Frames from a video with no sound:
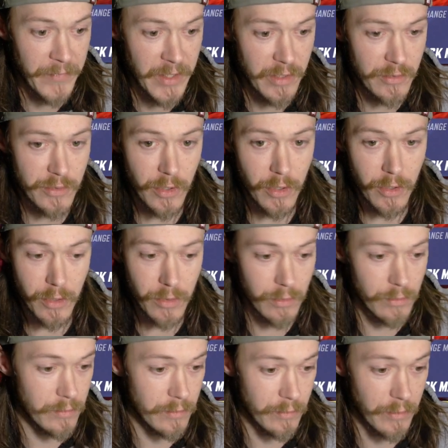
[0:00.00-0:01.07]

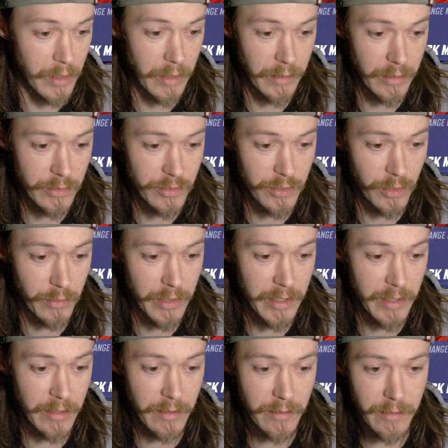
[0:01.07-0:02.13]
So, what I'm going to show
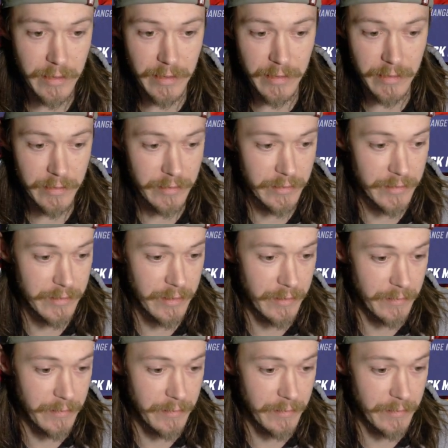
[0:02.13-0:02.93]
here is...